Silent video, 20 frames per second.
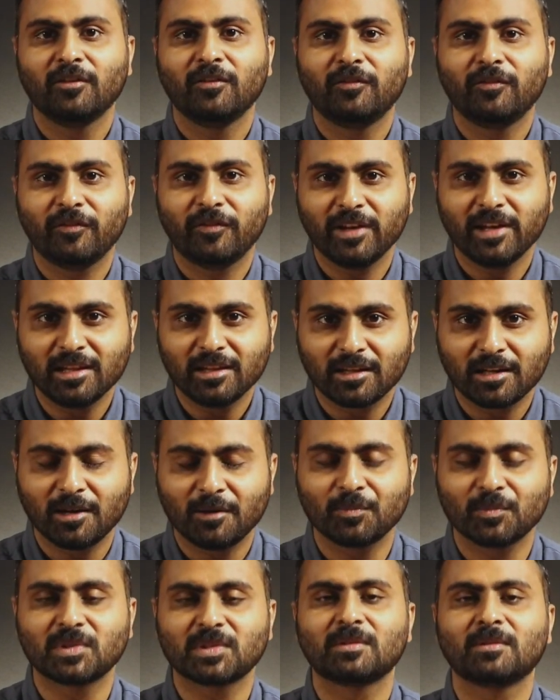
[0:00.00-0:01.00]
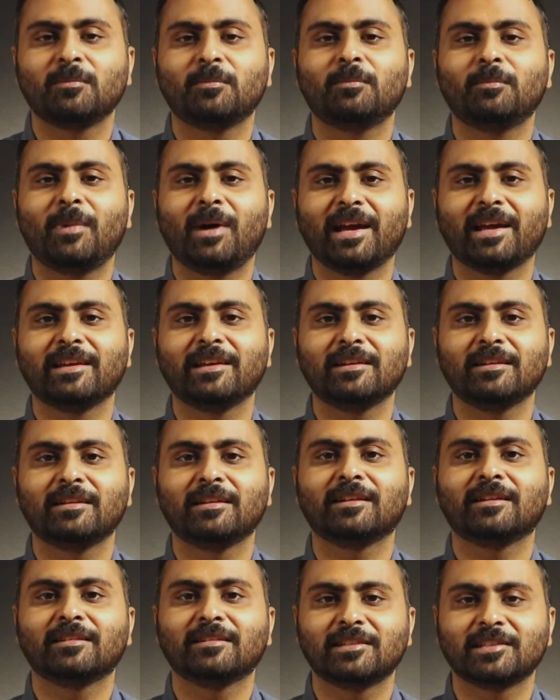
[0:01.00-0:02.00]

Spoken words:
Faith comes by hearing